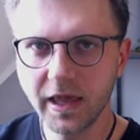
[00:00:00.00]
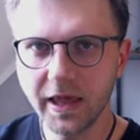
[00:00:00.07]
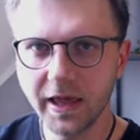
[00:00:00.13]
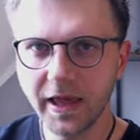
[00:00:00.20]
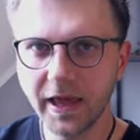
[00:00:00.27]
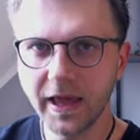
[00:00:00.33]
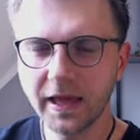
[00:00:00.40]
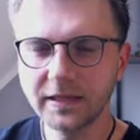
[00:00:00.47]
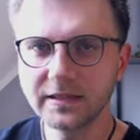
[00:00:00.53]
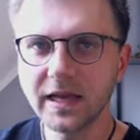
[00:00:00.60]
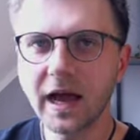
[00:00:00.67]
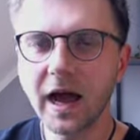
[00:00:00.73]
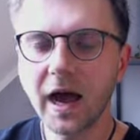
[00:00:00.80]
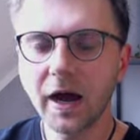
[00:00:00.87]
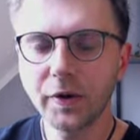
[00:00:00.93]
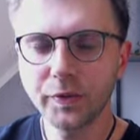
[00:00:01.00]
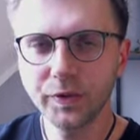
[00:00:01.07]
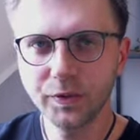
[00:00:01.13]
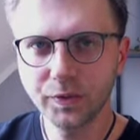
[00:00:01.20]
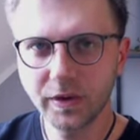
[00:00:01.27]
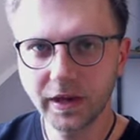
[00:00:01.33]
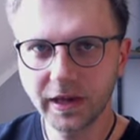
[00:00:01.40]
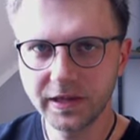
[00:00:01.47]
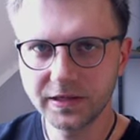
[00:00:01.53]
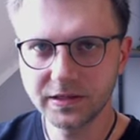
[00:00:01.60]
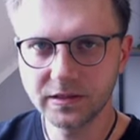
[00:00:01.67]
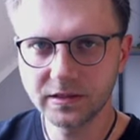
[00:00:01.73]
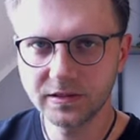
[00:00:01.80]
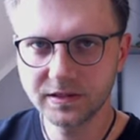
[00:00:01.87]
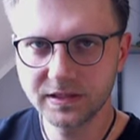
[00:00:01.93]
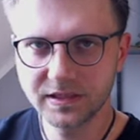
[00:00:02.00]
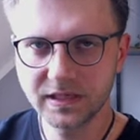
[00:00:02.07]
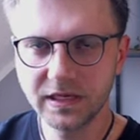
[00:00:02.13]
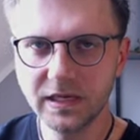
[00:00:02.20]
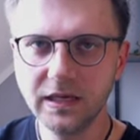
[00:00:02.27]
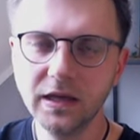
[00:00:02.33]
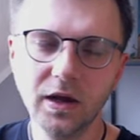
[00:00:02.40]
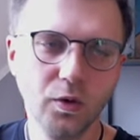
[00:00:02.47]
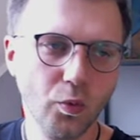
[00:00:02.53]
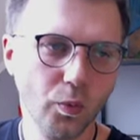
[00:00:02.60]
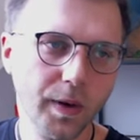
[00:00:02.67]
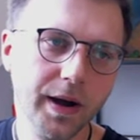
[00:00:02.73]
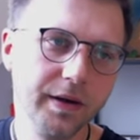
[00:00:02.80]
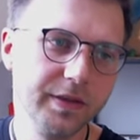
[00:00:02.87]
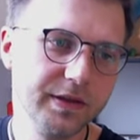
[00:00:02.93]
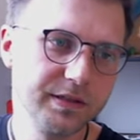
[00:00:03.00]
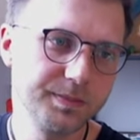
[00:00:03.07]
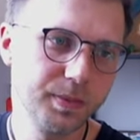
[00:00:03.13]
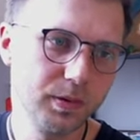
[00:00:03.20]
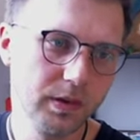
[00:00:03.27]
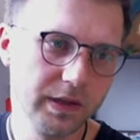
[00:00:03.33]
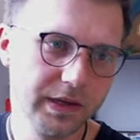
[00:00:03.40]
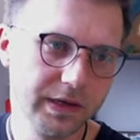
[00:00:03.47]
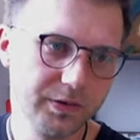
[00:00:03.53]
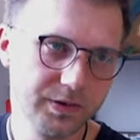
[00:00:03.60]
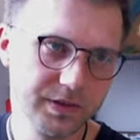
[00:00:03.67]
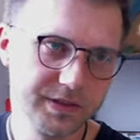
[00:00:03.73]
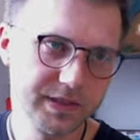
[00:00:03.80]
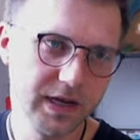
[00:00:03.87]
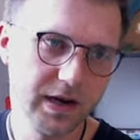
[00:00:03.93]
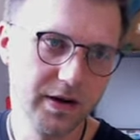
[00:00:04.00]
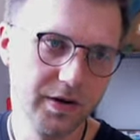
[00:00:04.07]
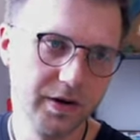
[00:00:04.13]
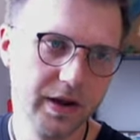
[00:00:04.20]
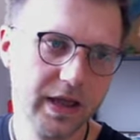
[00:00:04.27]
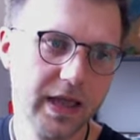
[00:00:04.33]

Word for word: and how you can see where these polyhedrals are